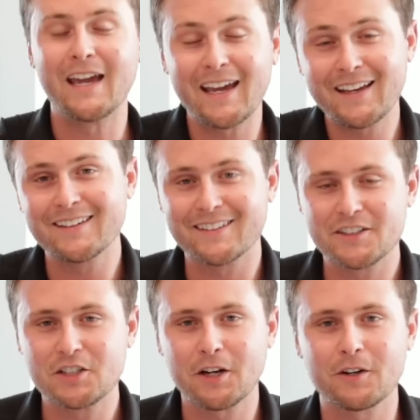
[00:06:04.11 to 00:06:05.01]
And the
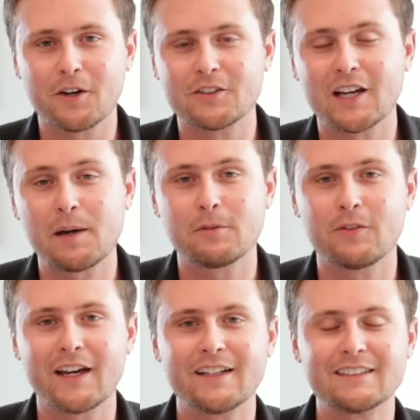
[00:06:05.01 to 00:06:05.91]
cherry on top of
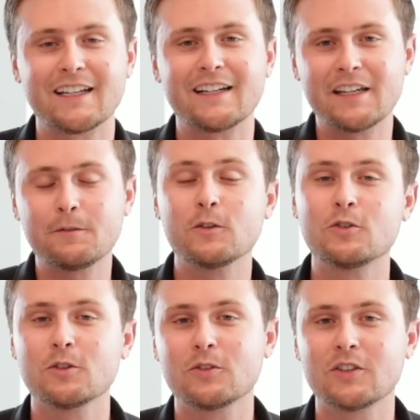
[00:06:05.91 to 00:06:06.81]
that is that if you
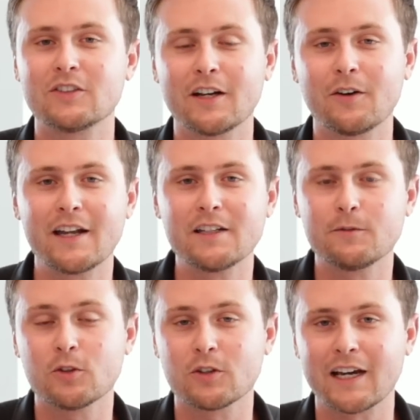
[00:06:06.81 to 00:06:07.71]
choose to sell any of
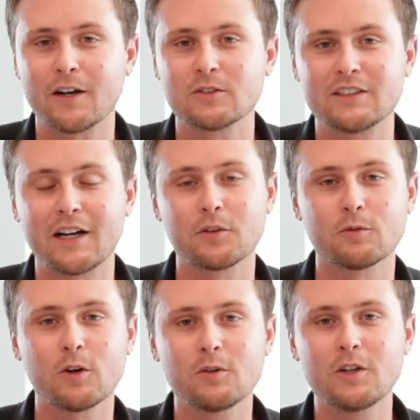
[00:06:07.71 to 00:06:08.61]
your accounts down the
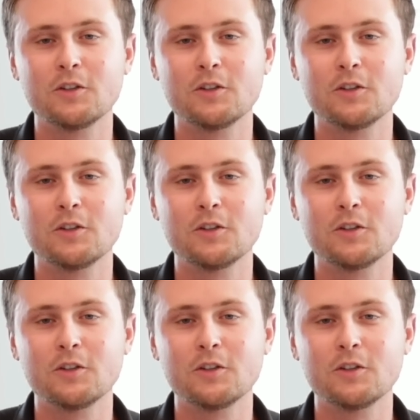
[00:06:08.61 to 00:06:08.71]
road,